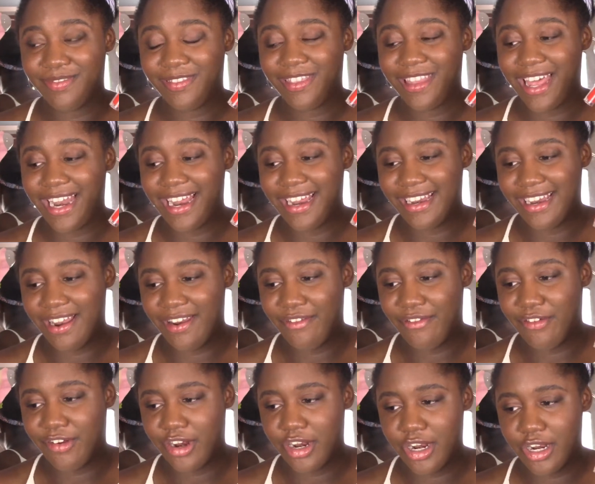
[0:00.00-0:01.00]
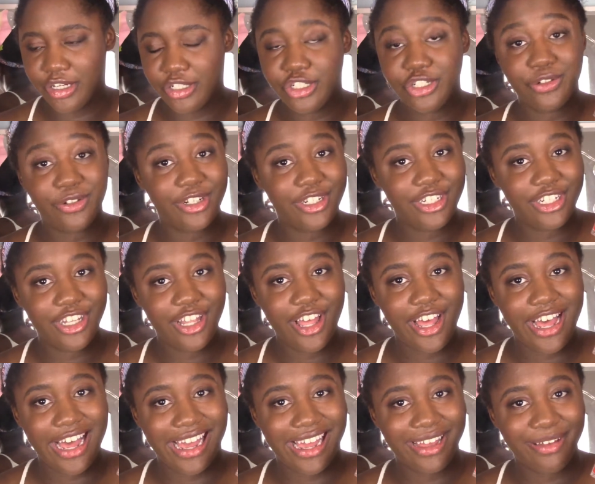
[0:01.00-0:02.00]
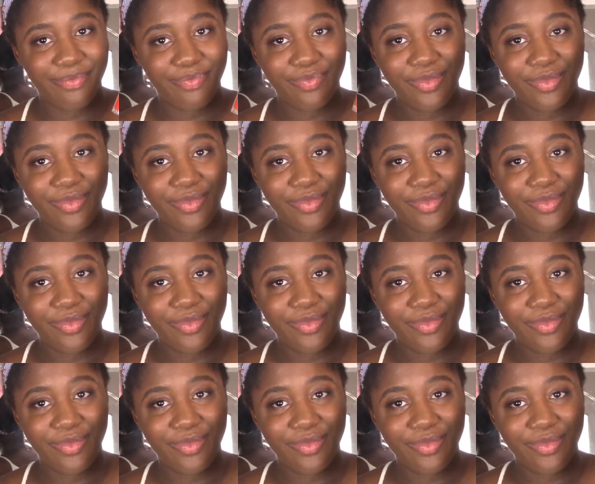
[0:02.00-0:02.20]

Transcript: that I did for June, July,